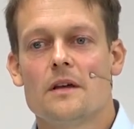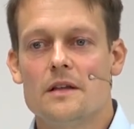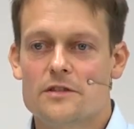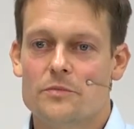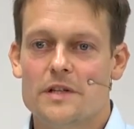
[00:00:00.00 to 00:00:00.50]

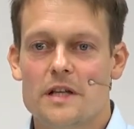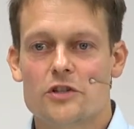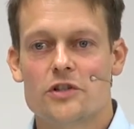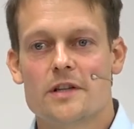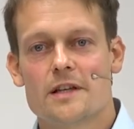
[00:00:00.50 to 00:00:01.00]

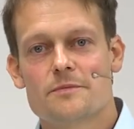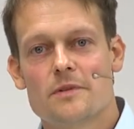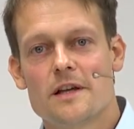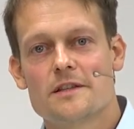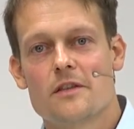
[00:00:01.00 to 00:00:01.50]
Instrumentation takes
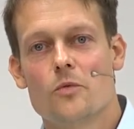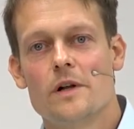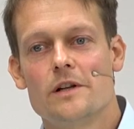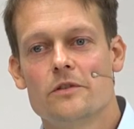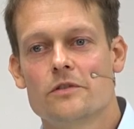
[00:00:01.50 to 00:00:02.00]
place on the
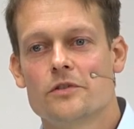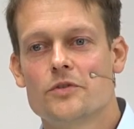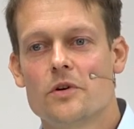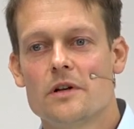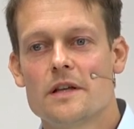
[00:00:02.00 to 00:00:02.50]
well-known
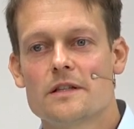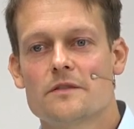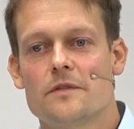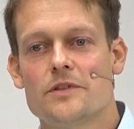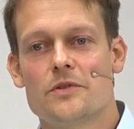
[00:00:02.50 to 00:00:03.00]
Control Desk,
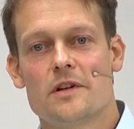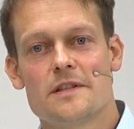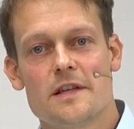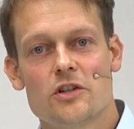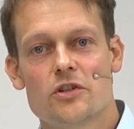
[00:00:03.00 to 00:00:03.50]

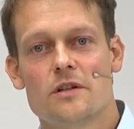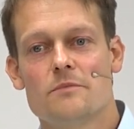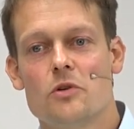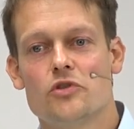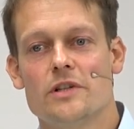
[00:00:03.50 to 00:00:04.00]
visualization in
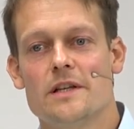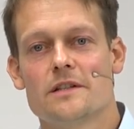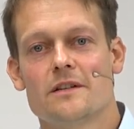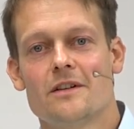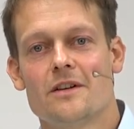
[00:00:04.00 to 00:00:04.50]
Motion Desk,